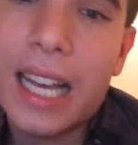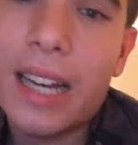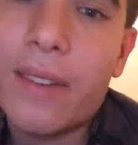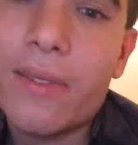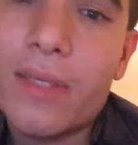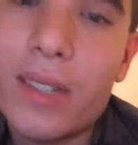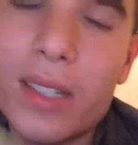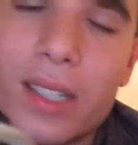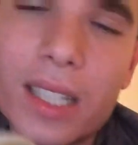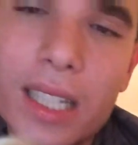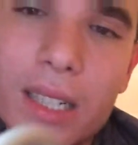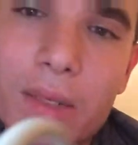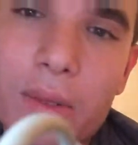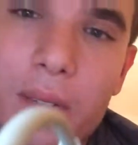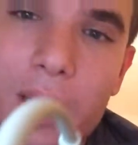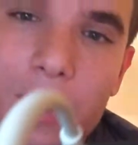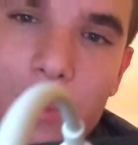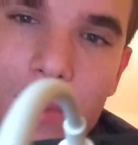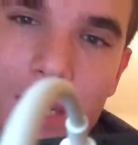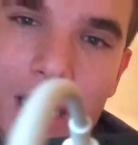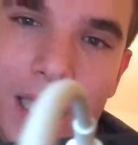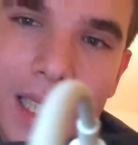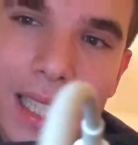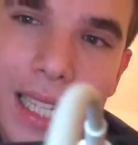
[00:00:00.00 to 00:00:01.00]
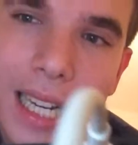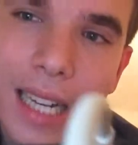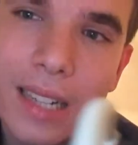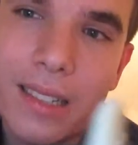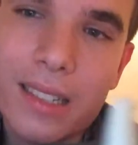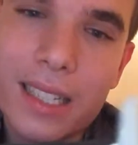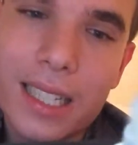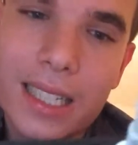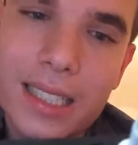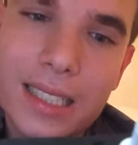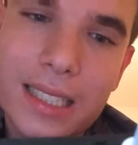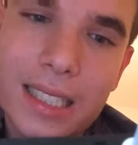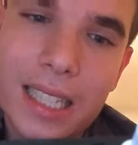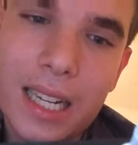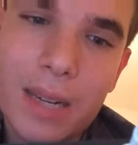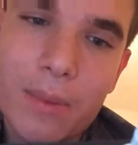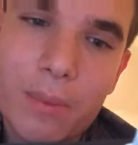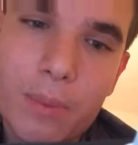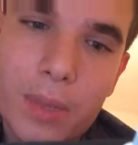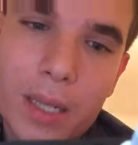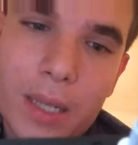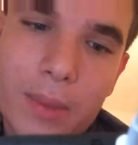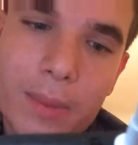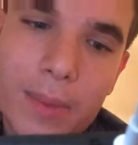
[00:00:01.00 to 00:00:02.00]
have only one more account that's
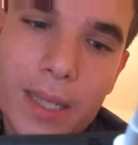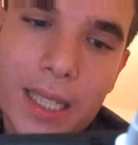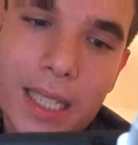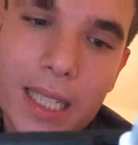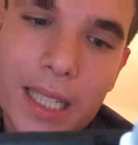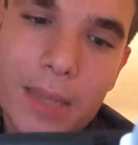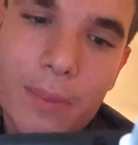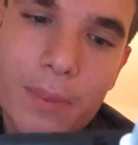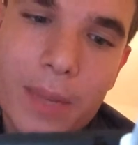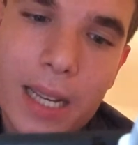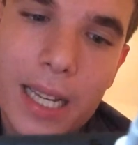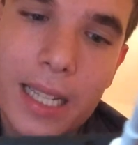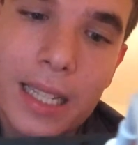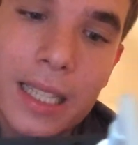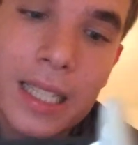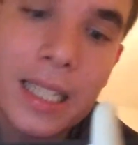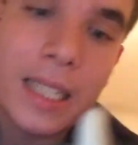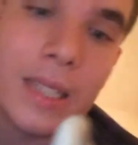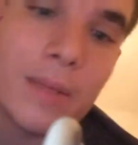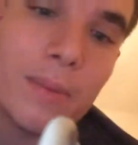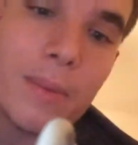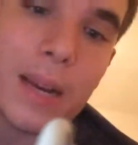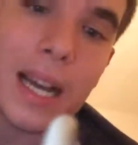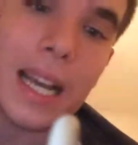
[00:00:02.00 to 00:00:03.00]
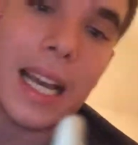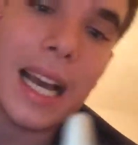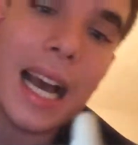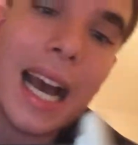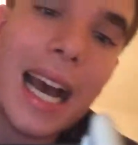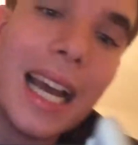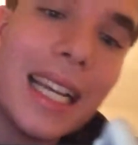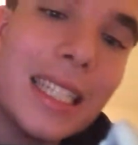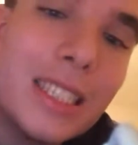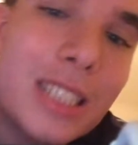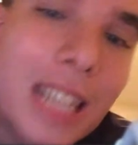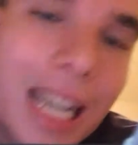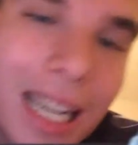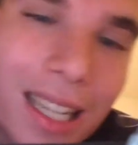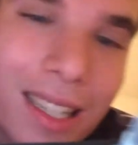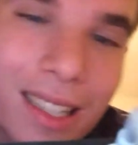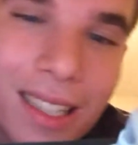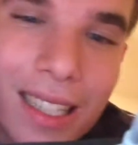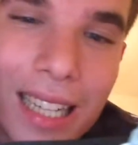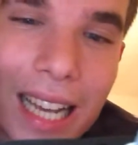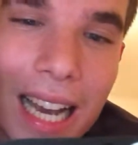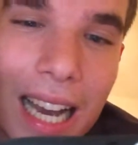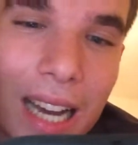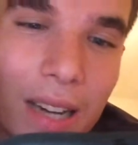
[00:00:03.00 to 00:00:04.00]
not permanently banned. My hijacker
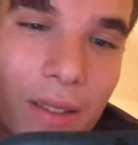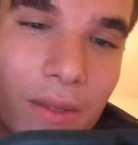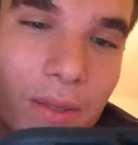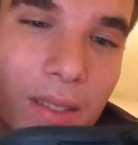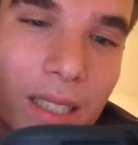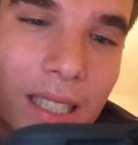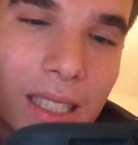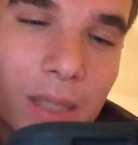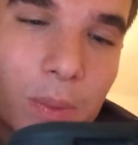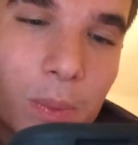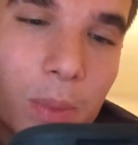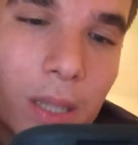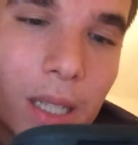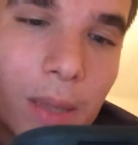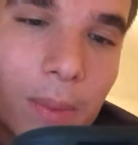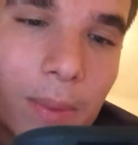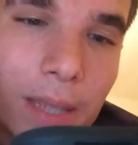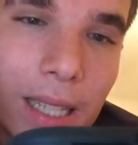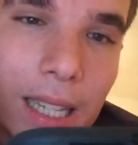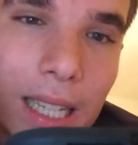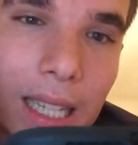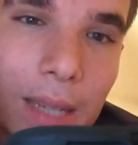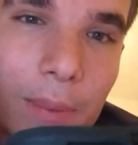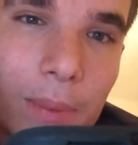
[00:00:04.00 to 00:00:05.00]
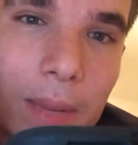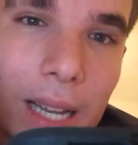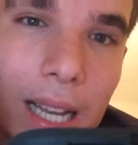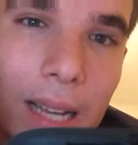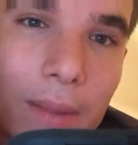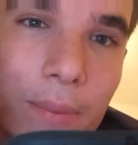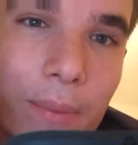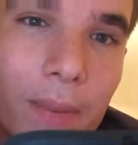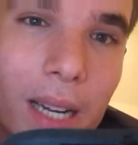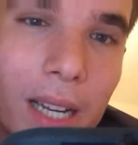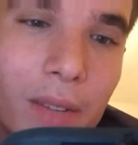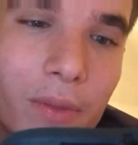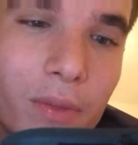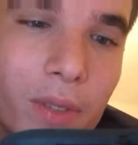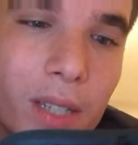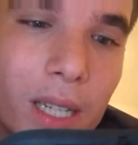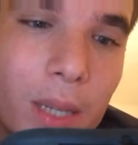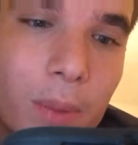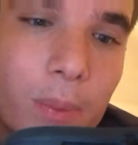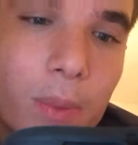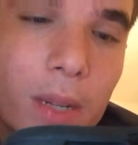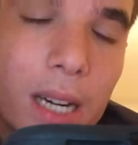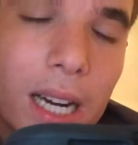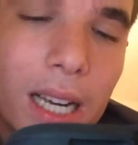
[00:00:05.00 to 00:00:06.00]
account is permanently banned. My
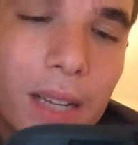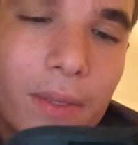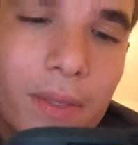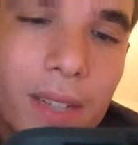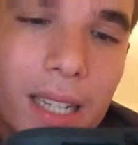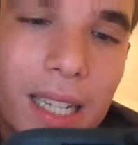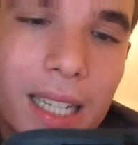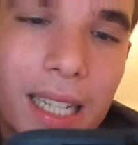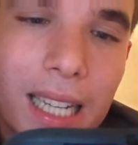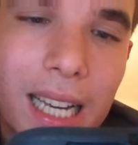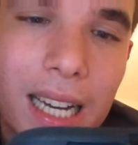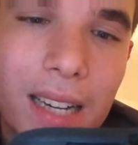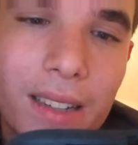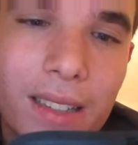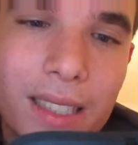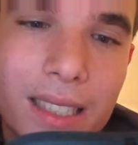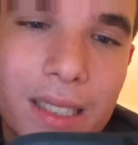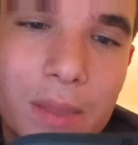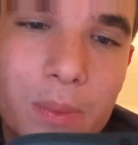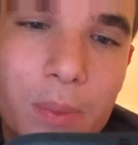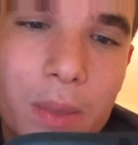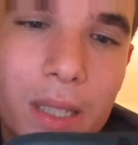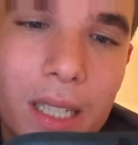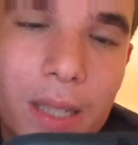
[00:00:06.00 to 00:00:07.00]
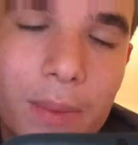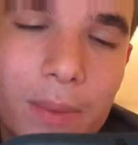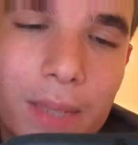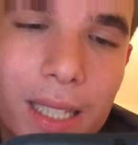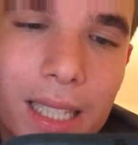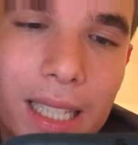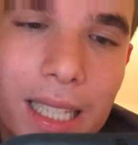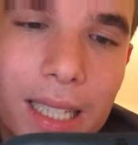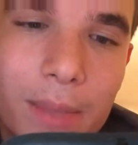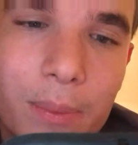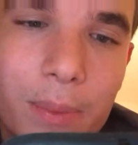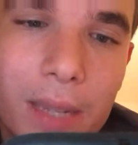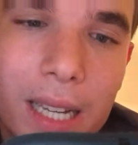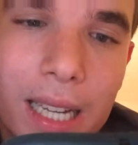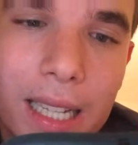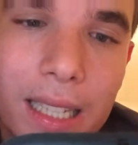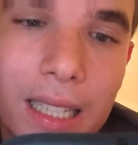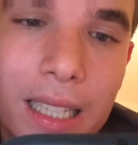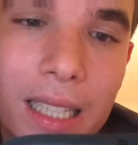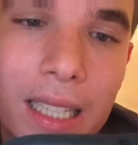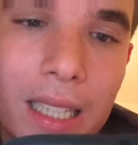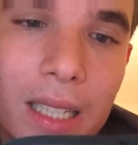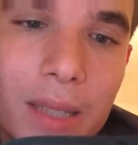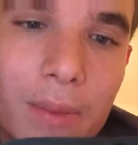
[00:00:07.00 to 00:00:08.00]
Void Private account is permanently banned.
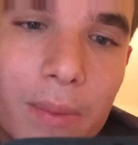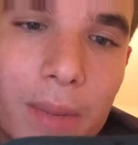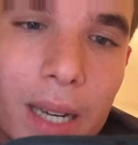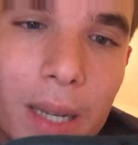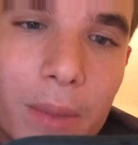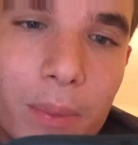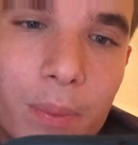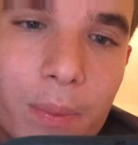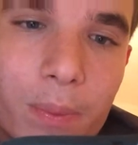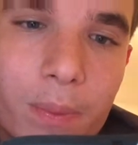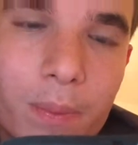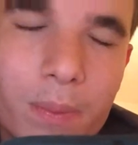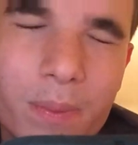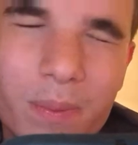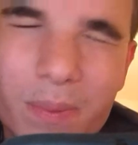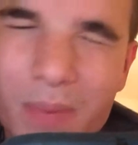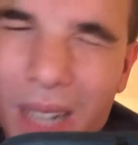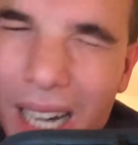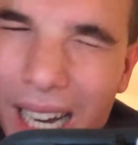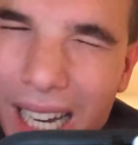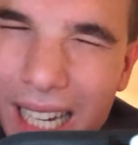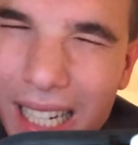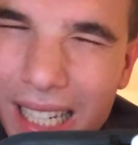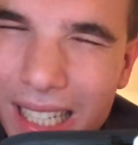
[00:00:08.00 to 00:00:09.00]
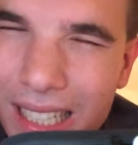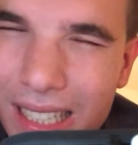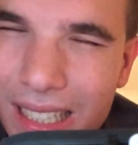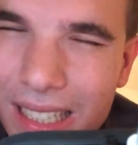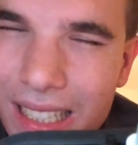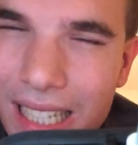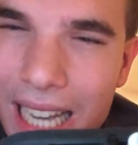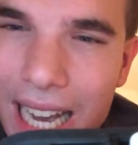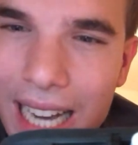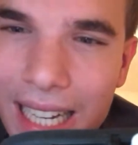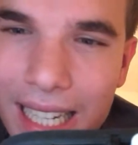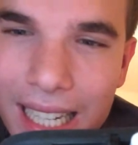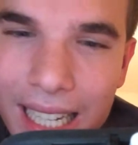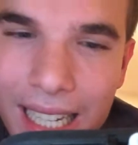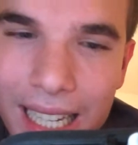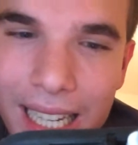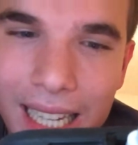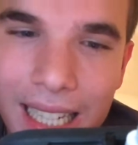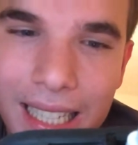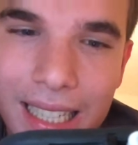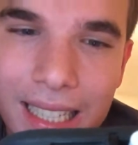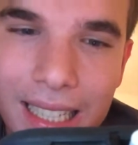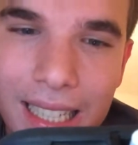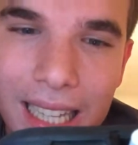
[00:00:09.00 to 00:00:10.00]
My my Taka
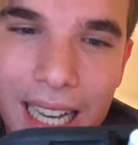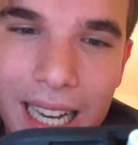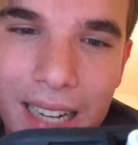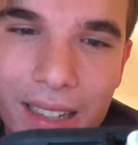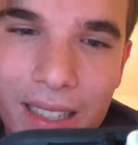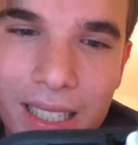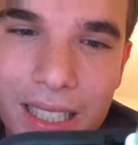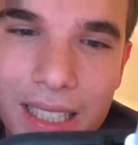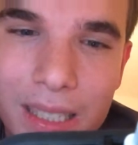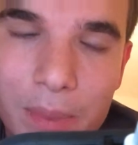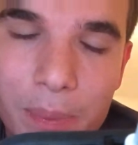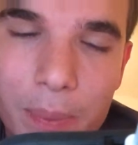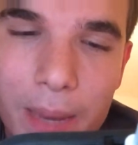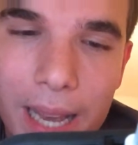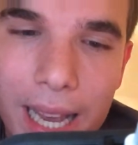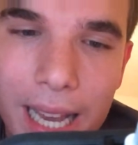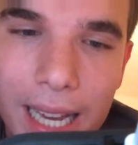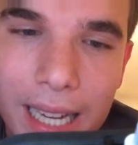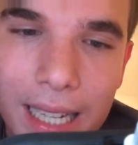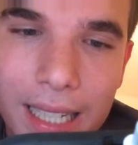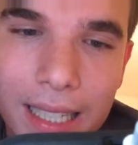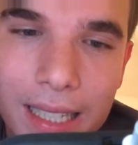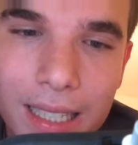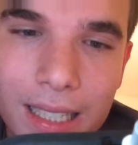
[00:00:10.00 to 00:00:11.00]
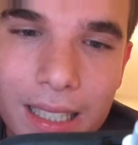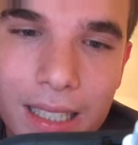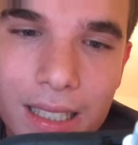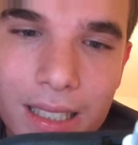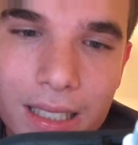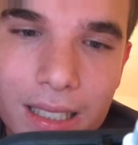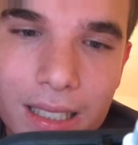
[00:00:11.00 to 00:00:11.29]
Kid account is banned.